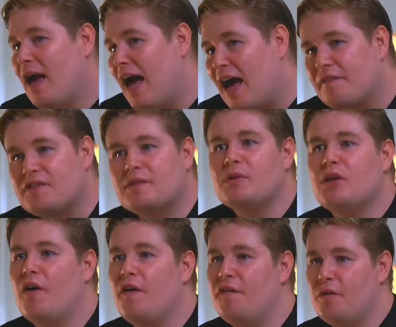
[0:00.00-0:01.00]
have some
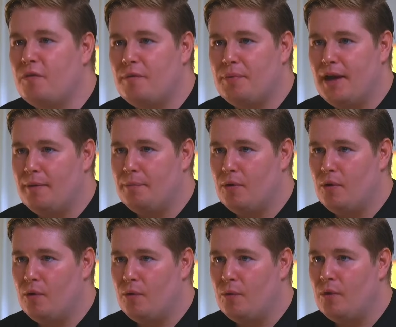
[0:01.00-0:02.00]
coffee with
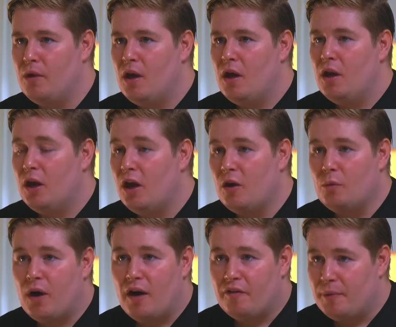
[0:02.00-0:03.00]
people, learn
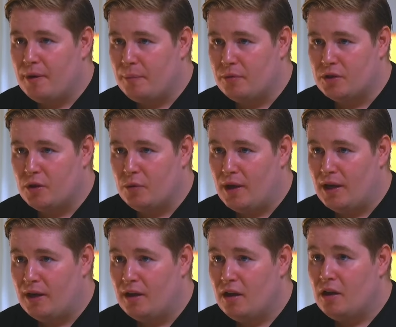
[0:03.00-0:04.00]
what other people are doing,